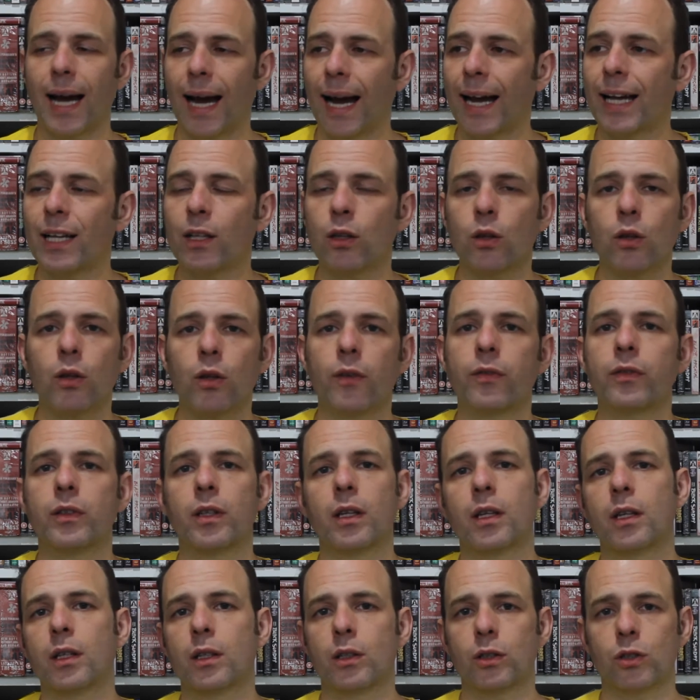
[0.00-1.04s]
I loved
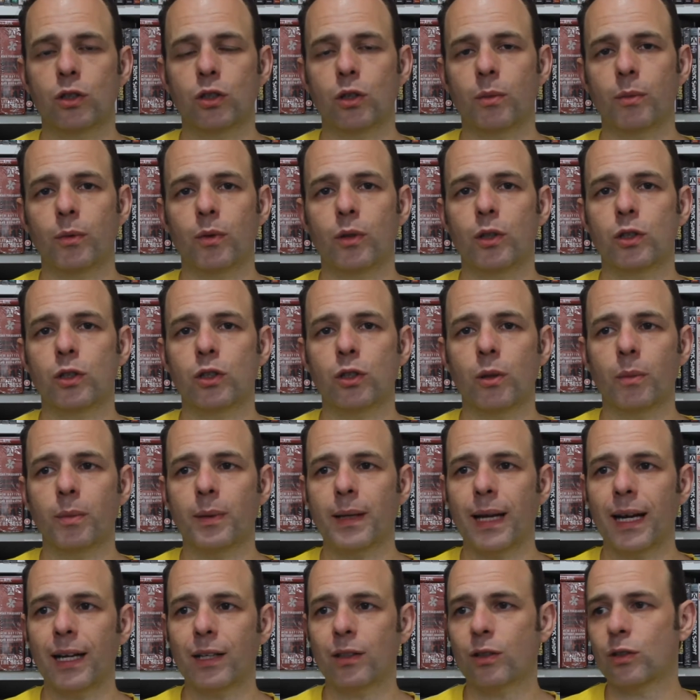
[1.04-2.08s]
some of the sub
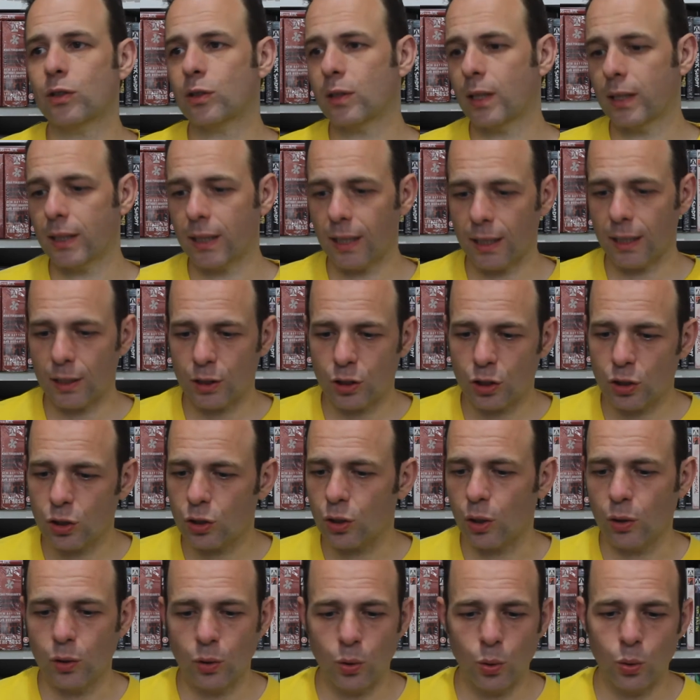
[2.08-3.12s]
characters, like his
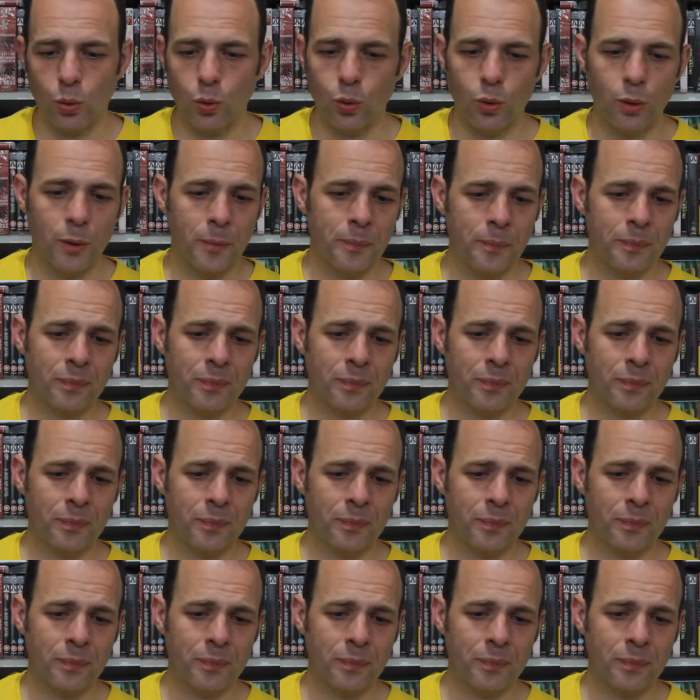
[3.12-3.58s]
son, who